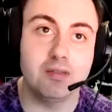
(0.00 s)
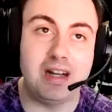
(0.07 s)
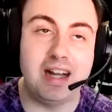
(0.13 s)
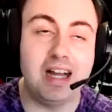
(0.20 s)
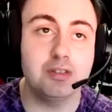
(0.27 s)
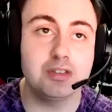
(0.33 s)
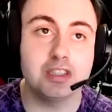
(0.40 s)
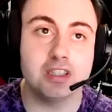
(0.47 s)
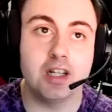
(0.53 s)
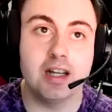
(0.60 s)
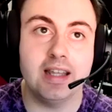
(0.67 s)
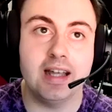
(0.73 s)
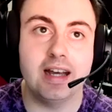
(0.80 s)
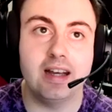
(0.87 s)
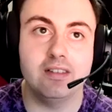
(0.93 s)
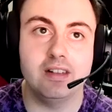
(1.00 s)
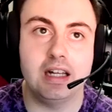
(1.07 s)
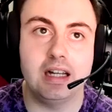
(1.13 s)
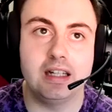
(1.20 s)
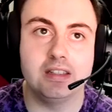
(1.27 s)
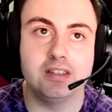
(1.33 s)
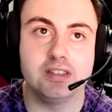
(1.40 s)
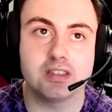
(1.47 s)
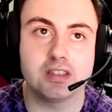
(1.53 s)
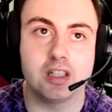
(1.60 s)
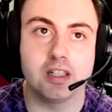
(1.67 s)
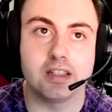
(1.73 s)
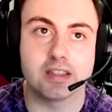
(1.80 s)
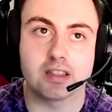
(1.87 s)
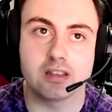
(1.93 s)
houses like that, and
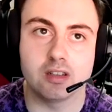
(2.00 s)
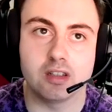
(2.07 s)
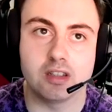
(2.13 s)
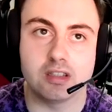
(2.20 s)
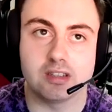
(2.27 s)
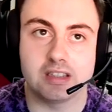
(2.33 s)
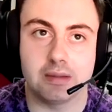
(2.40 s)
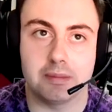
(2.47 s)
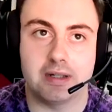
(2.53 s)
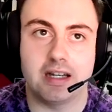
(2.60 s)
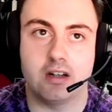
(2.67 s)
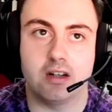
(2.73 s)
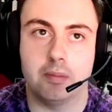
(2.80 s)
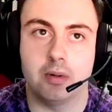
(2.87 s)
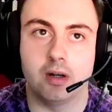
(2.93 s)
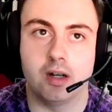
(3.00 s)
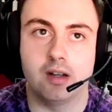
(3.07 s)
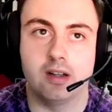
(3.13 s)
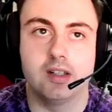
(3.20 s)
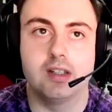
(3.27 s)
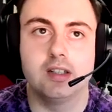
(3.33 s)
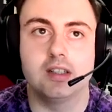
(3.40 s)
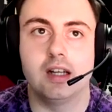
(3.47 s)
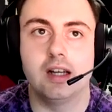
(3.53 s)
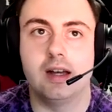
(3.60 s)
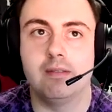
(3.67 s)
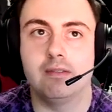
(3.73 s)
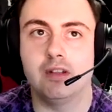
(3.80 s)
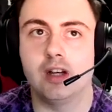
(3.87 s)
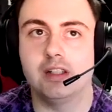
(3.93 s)
like you said about Harry Potter,
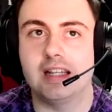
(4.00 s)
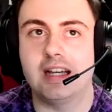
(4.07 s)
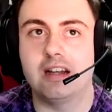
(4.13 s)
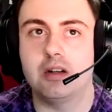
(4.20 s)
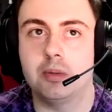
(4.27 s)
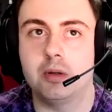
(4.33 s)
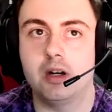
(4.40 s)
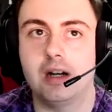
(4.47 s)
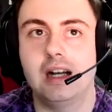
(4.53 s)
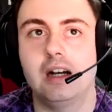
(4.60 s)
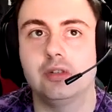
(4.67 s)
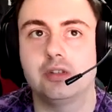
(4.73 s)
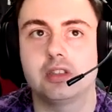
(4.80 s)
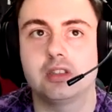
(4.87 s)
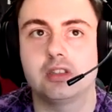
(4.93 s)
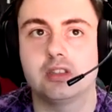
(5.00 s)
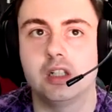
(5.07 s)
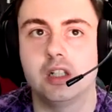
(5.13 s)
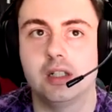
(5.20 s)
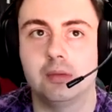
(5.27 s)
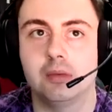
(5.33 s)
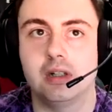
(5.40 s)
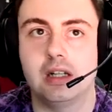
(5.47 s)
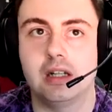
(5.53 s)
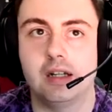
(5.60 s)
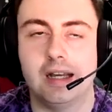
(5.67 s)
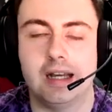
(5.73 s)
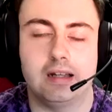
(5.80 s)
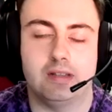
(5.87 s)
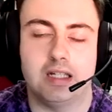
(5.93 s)
like the Harry Potter house, like where
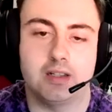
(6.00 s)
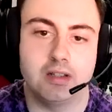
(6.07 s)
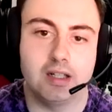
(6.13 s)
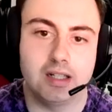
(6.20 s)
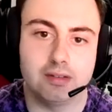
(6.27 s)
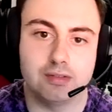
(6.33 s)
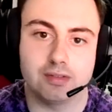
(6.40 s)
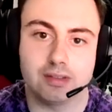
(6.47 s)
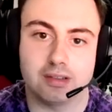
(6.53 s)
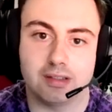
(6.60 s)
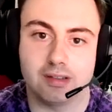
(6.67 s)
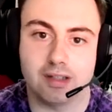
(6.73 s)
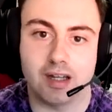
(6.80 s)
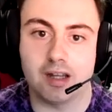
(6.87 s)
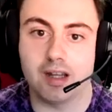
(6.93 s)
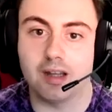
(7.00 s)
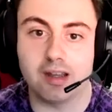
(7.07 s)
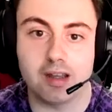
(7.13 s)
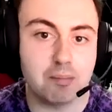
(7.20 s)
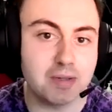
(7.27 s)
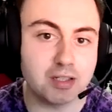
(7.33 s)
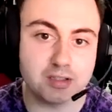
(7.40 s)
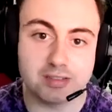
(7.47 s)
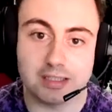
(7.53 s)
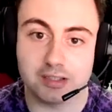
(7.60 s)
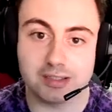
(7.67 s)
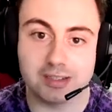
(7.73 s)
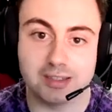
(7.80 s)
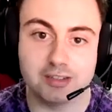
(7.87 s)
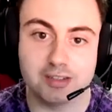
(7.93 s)
Harry lived. I imagine they
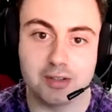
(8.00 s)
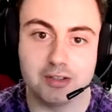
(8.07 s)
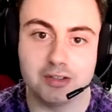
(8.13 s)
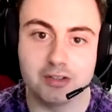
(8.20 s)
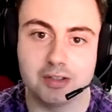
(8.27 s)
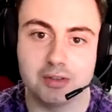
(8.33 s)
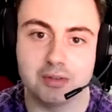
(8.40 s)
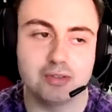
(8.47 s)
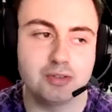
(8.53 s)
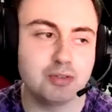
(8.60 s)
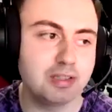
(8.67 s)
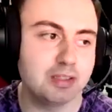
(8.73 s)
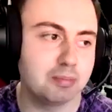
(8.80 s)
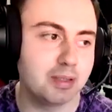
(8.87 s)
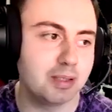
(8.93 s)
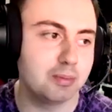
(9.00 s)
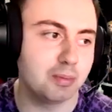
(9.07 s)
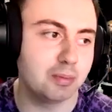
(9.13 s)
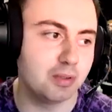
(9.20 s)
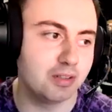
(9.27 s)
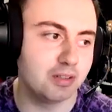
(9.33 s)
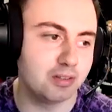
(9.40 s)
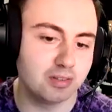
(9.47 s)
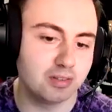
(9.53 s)
just get so annoyed with all these people who